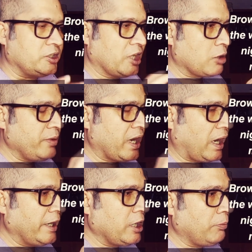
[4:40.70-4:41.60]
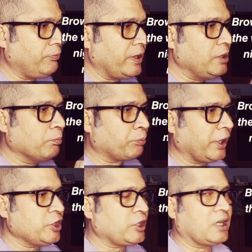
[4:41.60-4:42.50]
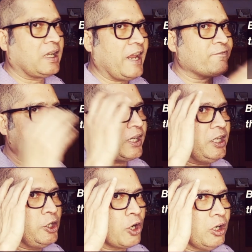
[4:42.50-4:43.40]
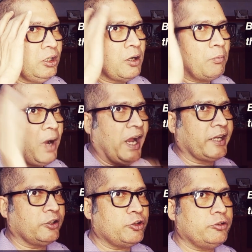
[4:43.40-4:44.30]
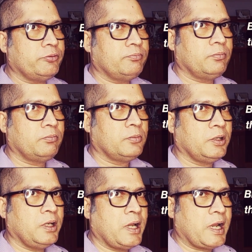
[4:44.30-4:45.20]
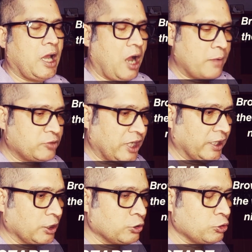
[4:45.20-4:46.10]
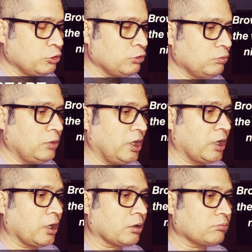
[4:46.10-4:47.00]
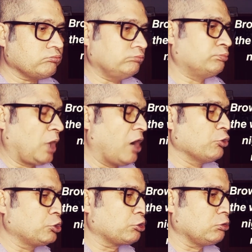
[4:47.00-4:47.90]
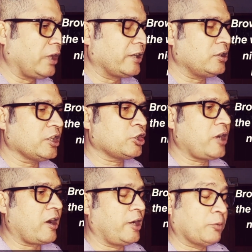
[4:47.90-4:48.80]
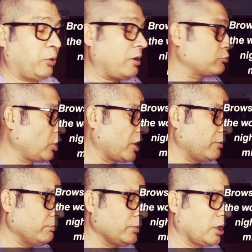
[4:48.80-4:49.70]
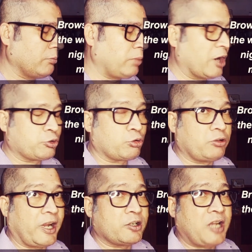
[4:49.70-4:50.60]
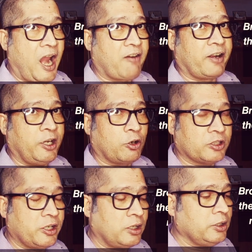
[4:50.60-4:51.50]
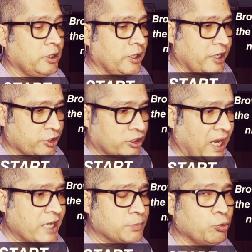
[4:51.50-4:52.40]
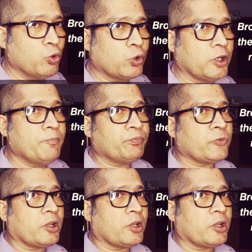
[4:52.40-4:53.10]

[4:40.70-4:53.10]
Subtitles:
There will be a kind of impression left in your mind. Now I'm telling you to browse through that dictionary, browse through that diary or the exercise book